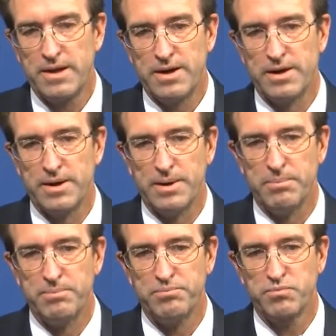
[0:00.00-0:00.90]

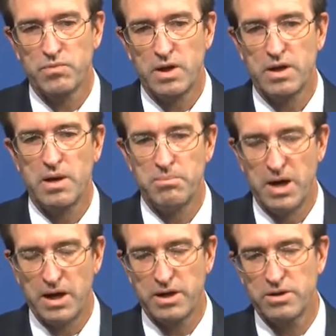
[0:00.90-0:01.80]
Came
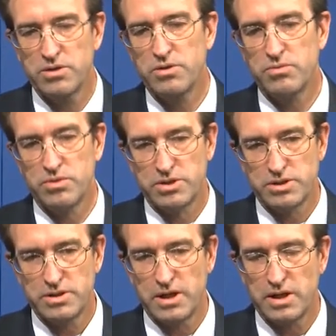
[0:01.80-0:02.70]
back,
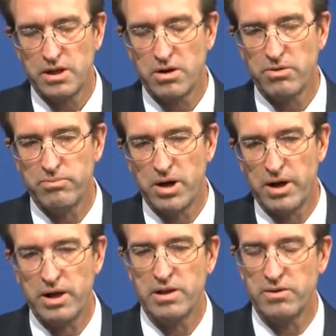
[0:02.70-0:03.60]
was taking care of my
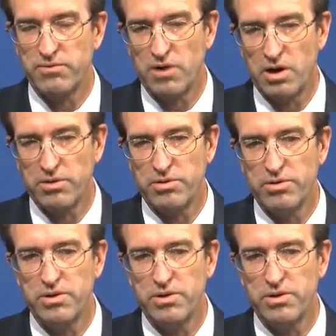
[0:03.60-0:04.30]
ailing father,